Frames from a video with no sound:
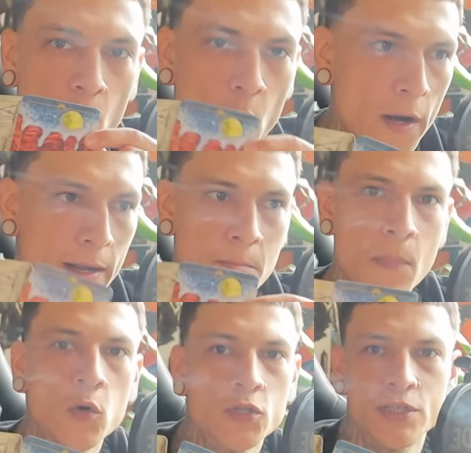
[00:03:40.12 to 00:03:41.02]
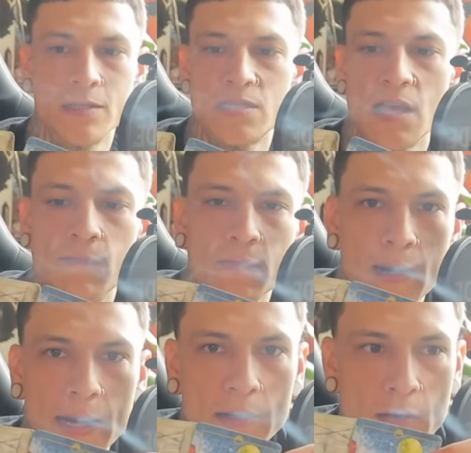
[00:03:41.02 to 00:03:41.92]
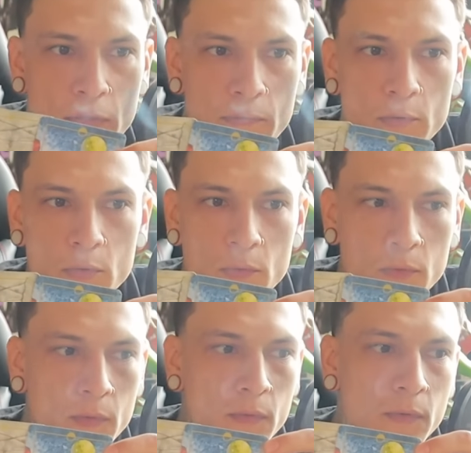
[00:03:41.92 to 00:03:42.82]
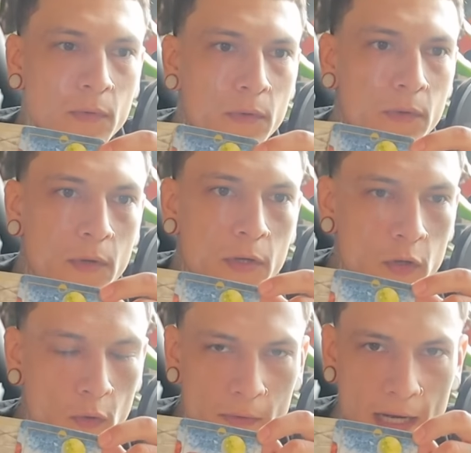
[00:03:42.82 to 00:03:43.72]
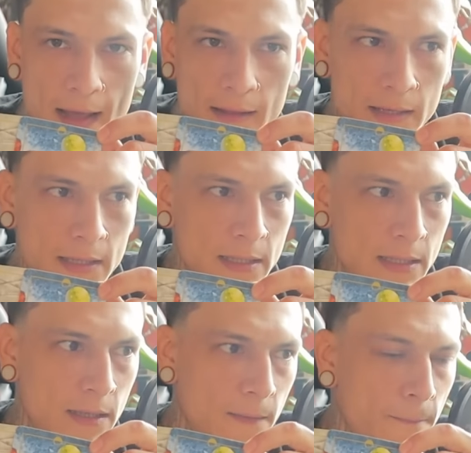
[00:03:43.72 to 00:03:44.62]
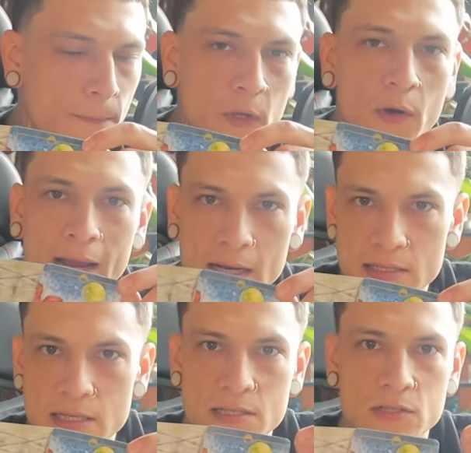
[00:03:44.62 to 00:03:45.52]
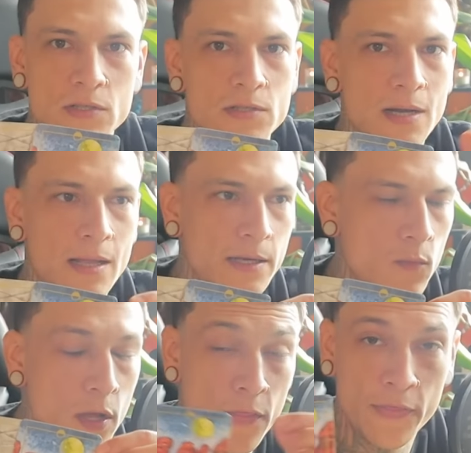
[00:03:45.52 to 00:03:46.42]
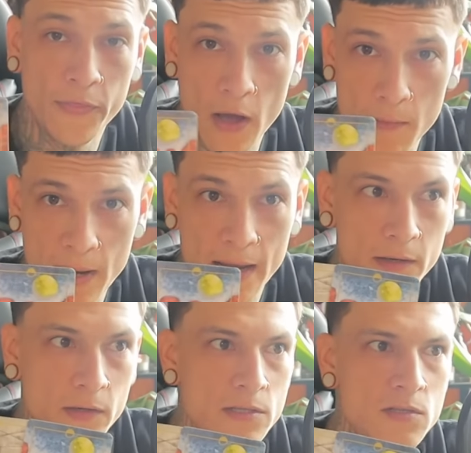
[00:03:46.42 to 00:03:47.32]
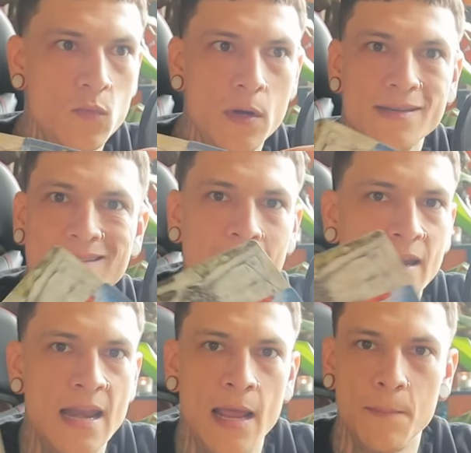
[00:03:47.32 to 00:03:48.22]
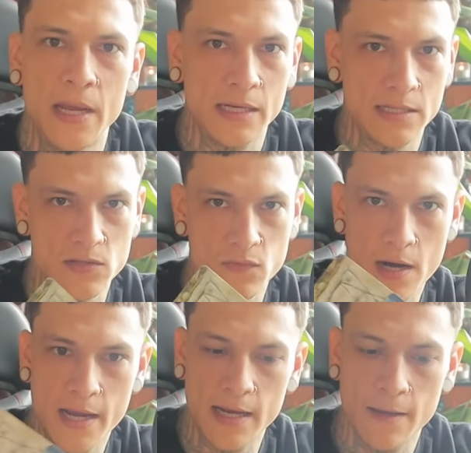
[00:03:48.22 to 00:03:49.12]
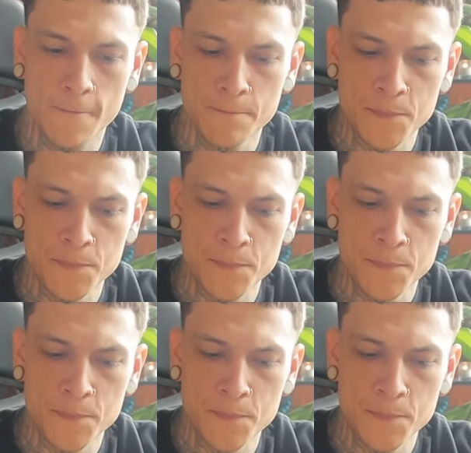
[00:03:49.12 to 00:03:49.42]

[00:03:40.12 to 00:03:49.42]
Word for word: What emotions have ran through your reality, your ancestors' reality? What thought patterns, what dynamics, right,